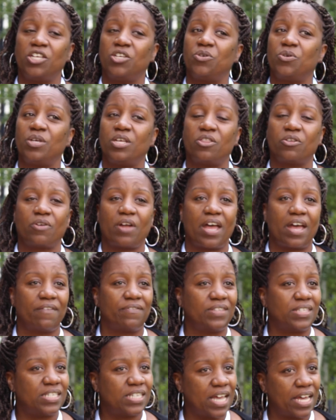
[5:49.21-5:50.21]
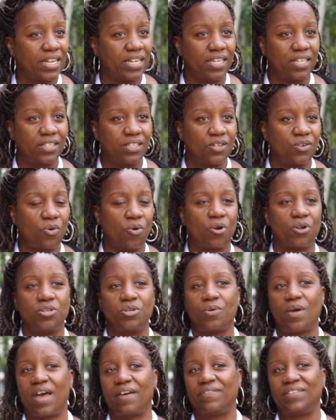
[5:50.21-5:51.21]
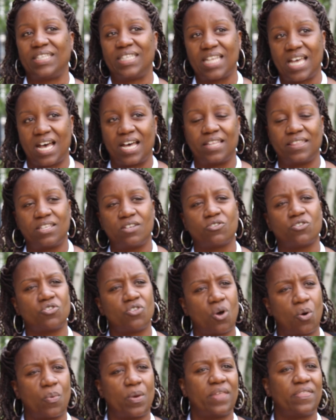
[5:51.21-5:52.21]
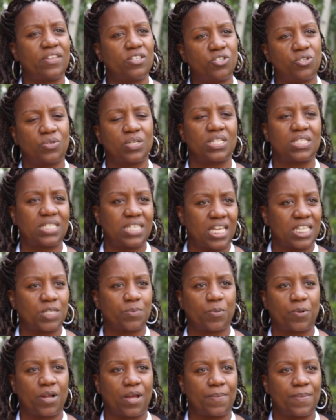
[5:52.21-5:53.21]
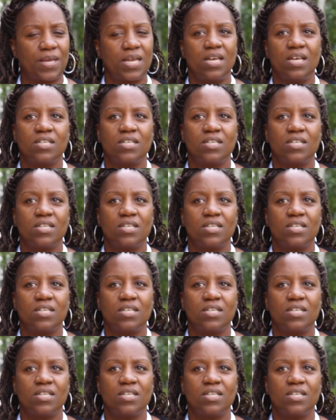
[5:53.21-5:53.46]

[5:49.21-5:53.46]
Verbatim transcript: You either have done it or you have not. There's no way that you can test prep.